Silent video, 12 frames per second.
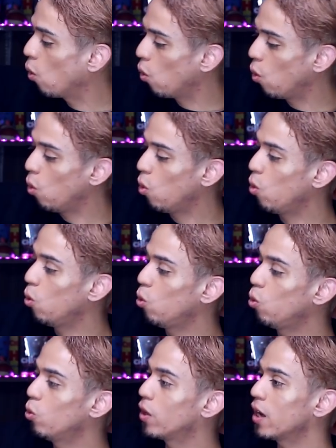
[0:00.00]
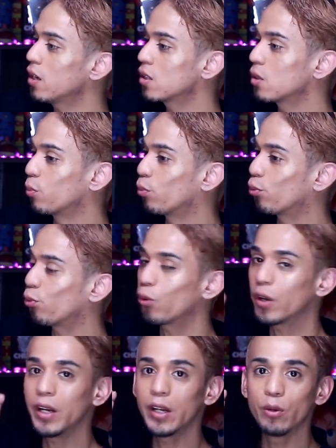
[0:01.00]
Oh, that is a
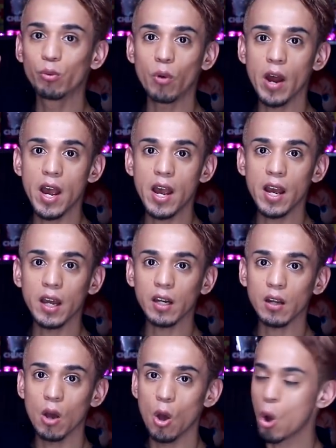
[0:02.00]
pretty red.